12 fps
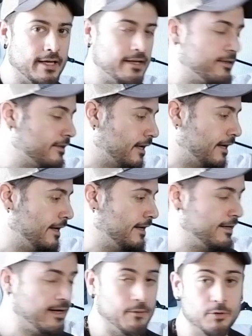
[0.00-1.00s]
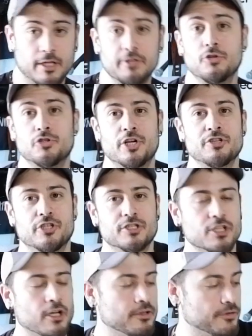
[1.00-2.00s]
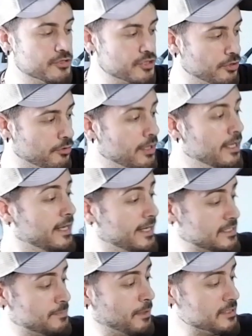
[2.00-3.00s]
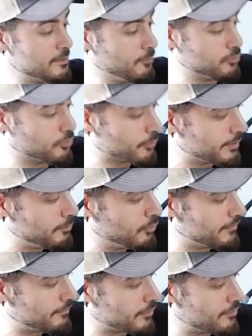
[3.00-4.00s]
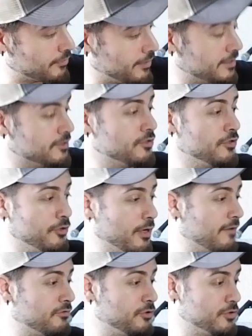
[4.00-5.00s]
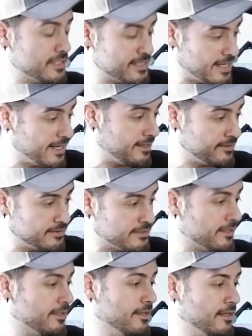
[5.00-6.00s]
and I would like to change its color. So it's possible to remove everything. You have to sand